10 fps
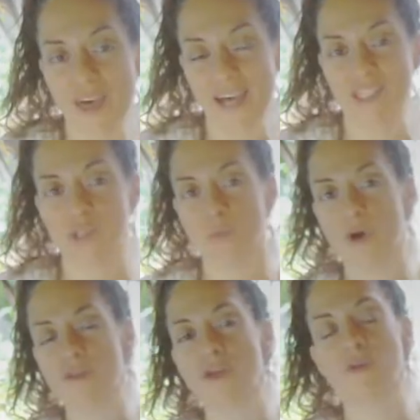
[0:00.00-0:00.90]
That's
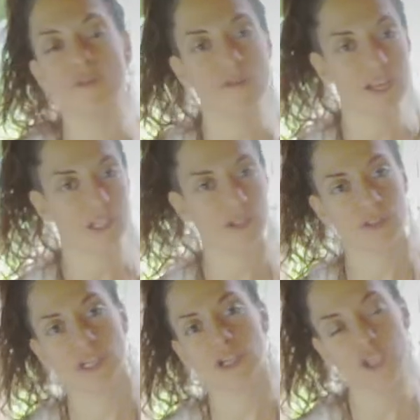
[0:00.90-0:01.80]
what the
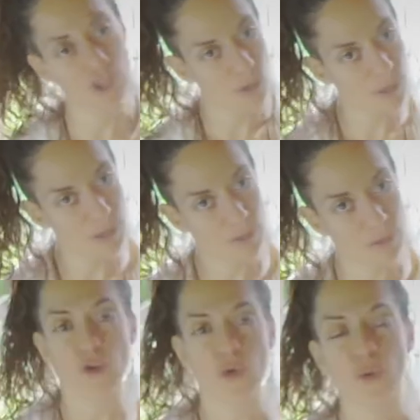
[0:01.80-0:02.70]
reflections are showing
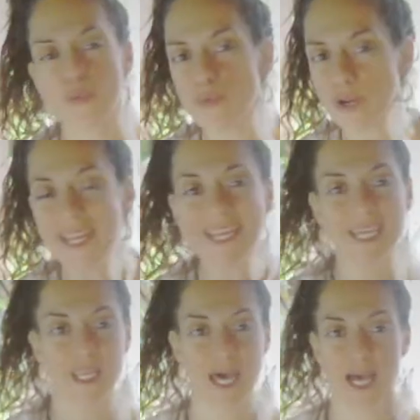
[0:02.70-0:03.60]
you. You're
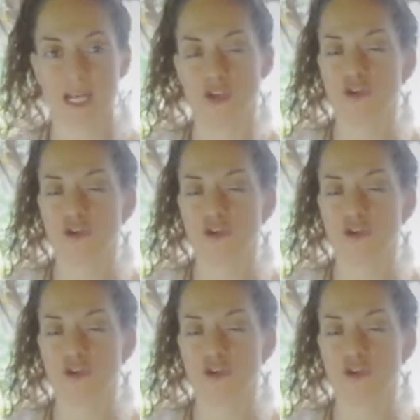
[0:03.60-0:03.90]
reading that.